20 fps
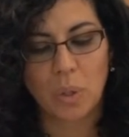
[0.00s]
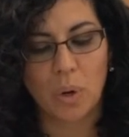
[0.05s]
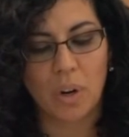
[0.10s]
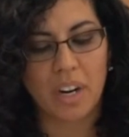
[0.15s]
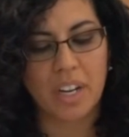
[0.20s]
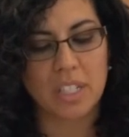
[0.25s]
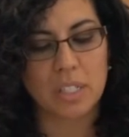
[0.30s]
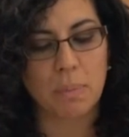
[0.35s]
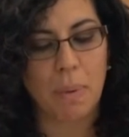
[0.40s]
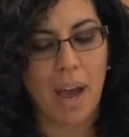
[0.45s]

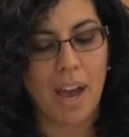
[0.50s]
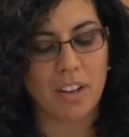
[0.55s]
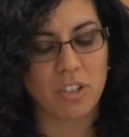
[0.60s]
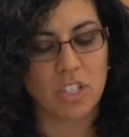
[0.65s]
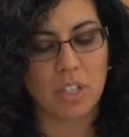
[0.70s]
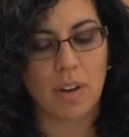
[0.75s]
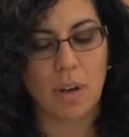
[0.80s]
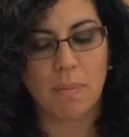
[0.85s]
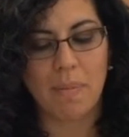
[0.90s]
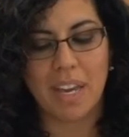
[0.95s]
Lora is
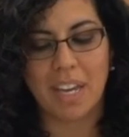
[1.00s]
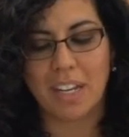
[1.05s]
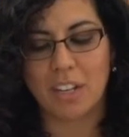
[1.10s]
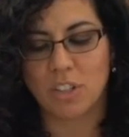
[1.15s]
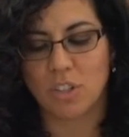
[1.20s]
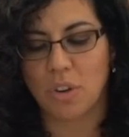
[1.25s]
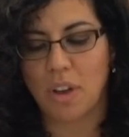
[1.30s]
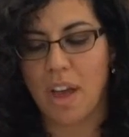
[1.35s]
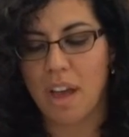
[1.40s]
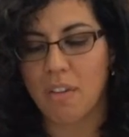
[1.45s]
passionate about
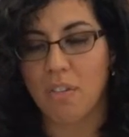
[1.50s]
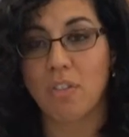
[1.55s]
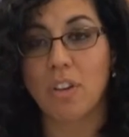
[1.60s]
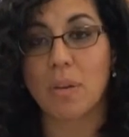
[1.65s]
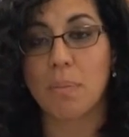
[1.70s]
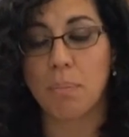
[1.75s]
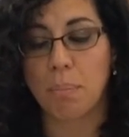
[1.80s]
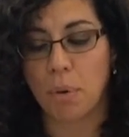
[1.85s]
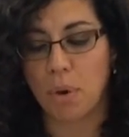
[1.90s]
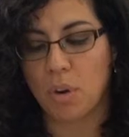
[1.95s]
making sure
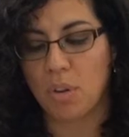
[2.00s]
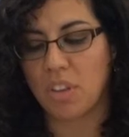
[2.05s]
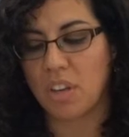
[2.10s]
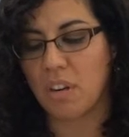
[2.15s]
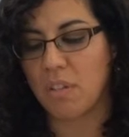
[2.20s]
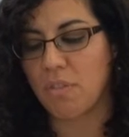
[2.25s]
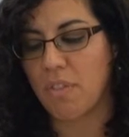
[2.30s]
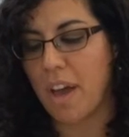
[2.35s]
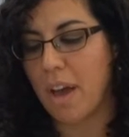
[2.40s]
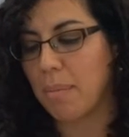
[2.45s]
every
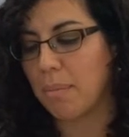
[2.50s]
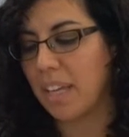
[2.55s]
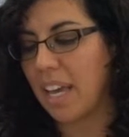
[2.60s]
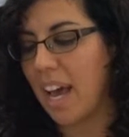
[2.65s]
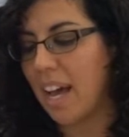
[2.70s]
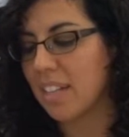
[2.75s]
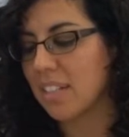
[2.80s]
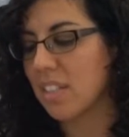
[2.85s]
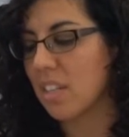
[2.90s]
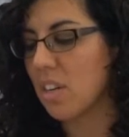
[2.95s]
birthing family
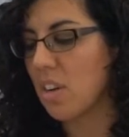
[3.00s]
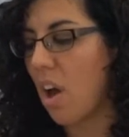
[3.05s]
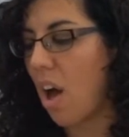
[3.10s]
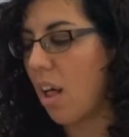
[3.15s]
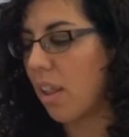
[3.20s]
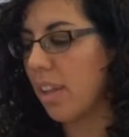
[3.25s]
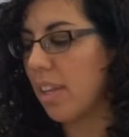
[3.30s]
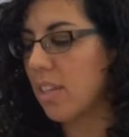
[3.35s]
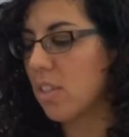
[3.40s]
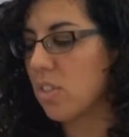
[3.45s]
has the
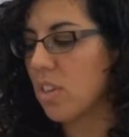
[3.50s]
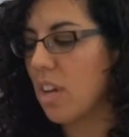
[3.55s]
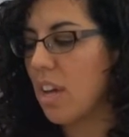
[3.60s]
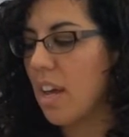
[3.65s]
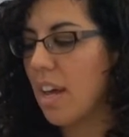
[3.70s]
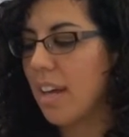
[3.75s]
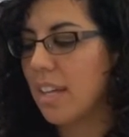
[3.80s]
knowledge